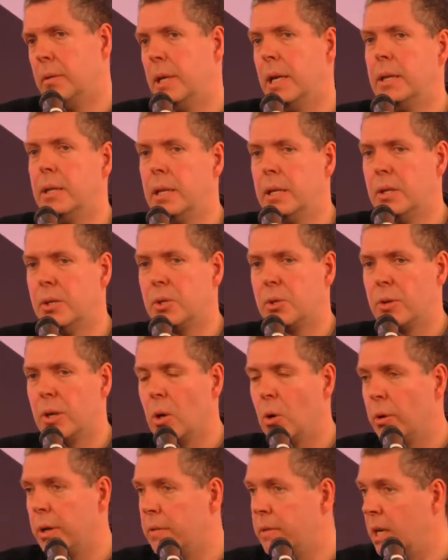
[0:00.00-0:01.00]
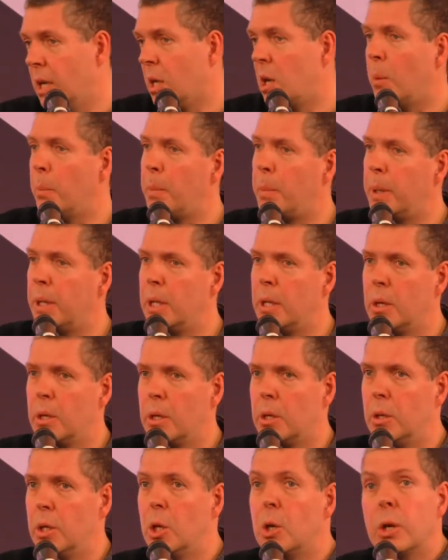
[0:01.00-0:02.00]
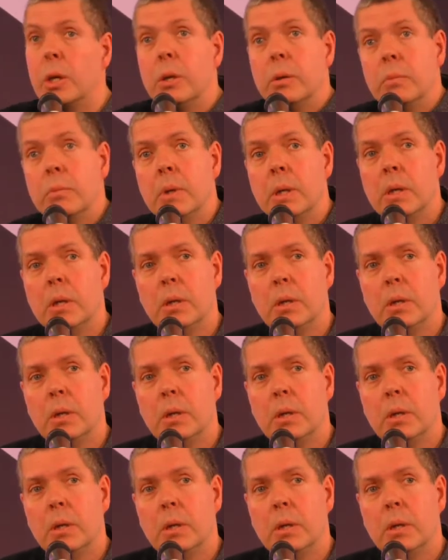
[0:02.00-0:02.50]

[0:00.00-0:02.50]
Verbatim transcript: in the industry or you're in a company, you can, you can